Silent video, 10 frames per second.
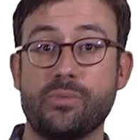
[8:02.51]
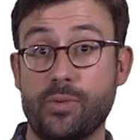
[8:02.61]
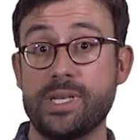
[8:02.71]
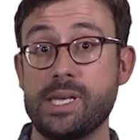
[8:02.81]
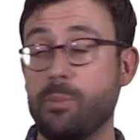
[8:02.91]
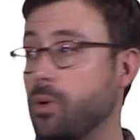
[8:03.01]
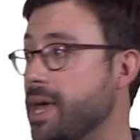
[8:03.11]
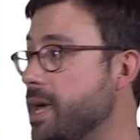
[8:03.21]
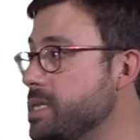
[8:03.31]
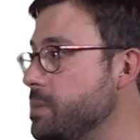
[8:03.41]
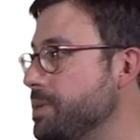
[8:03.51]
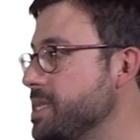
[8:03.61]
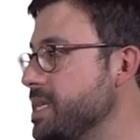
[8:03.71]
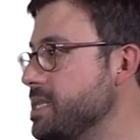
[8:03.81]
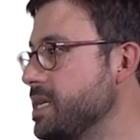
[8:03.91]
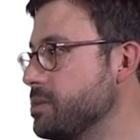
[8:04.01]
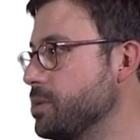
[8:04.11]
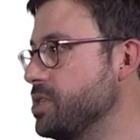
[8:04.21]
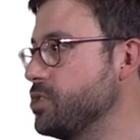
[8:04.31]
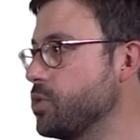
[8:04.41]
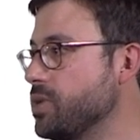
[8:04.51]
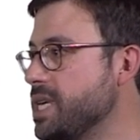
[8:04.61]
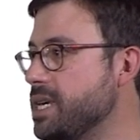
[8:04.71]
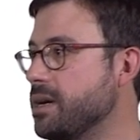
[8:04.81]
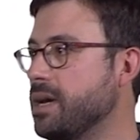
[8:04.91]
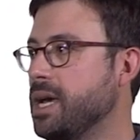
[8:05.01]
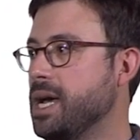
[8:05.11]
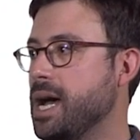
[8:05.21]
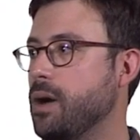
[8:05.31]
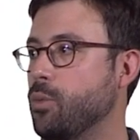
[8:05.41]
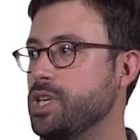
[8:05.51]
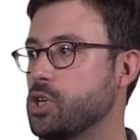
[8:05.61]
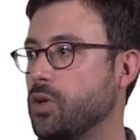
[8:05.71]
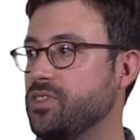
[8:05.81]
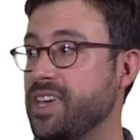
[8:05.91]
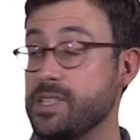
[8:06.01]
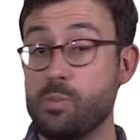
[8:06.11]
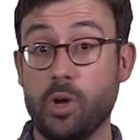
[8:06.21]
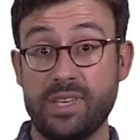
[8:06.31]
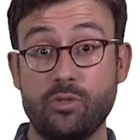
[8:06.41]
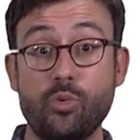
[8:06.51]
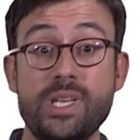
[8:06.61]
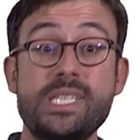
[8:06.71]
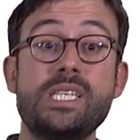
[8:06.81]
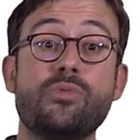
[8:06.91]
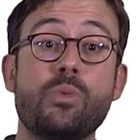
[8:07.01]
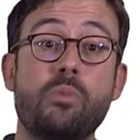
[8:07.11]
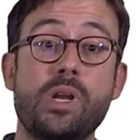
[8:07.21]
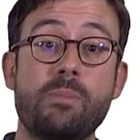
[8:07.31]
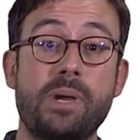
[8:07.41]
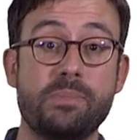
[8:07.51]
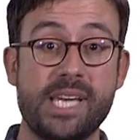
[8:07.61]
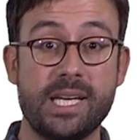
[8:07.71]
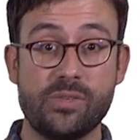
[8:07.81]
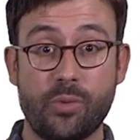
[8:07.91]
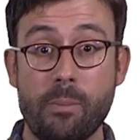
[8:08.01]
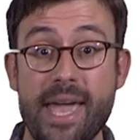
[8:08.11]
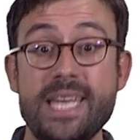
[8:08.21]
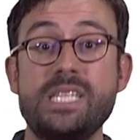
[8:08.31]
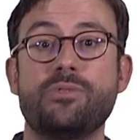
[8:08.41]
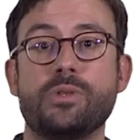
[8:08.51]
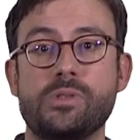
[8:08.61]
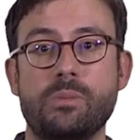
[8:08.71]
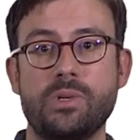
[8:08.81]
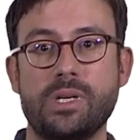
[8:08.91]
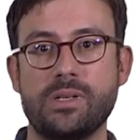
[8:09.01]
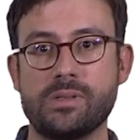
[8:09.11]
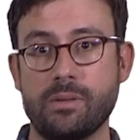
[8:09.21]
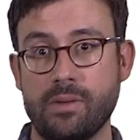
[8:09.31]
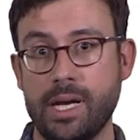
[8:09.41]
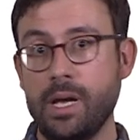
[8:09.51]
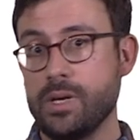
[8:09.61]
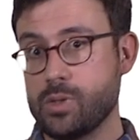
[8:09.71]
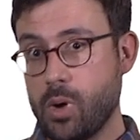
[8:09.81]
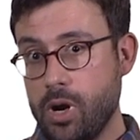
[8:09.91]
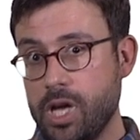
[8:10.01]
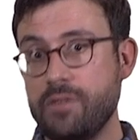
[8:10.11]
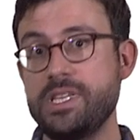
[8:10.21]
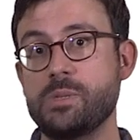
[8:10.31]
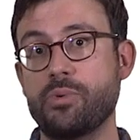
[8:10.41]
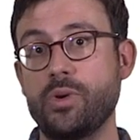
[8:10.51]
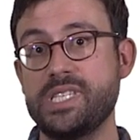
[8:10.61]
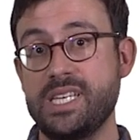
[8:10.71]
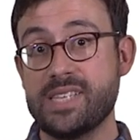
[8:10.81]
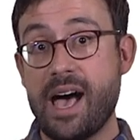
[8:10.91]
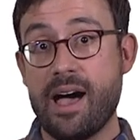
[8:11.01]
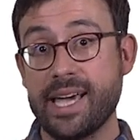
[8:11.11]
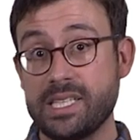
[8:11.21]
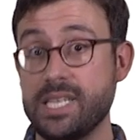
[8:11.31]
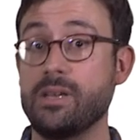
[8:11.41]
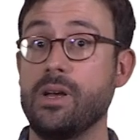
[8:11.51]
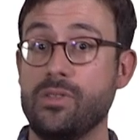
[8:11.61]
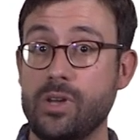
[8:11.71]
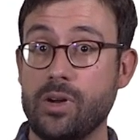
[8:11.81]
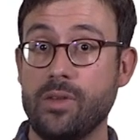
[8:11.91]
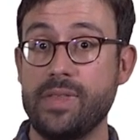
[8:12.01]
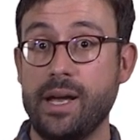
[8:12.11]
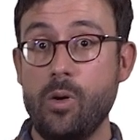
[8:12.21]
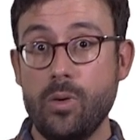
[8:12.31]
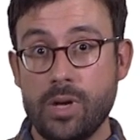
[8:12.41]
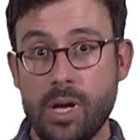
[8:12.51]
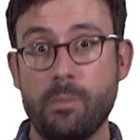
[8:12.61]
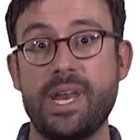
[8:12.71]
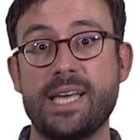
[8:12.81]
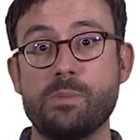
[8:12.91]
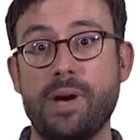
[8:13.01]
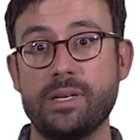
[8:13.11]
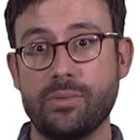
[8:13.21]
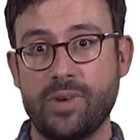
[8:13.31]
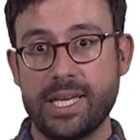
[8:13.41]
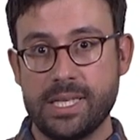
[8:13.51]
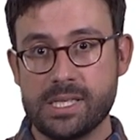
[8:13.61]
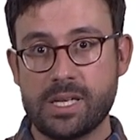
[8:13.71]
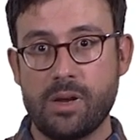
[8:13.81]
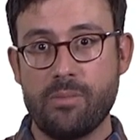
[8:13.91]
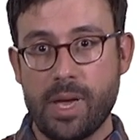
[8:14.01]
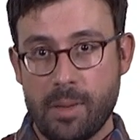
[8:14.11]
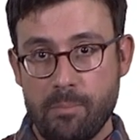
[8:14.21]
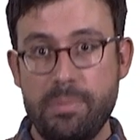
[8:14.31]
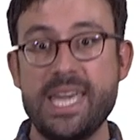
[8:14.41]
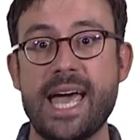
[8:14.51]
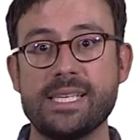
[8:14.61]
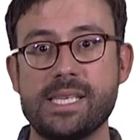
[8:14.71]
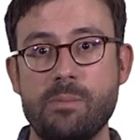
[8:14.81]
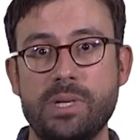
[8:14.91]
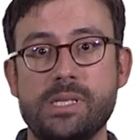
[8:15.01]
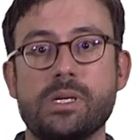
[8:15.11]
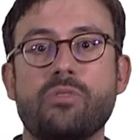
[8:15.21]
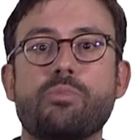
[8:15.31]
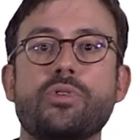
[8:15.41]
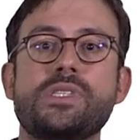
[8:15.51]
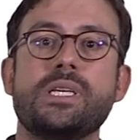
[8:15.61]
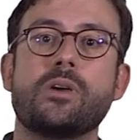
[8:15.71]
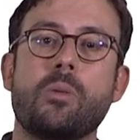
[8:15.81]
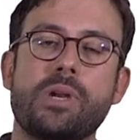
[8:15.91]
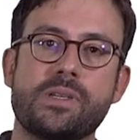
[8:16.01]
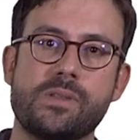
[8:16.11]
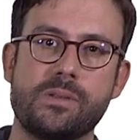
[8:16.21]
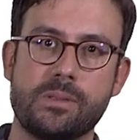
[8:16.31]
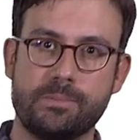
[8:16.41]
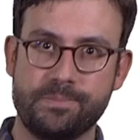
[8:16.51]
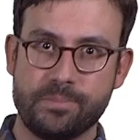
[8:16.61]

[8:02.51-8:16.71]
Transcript: For example, ATP synthase, which is shown here, uh, which contains more than 20 different polypeptides from eight different subunits. Right? So a lot of these proteins are acting not on their own, but as part of like this kind of big assemblies of protein complexes.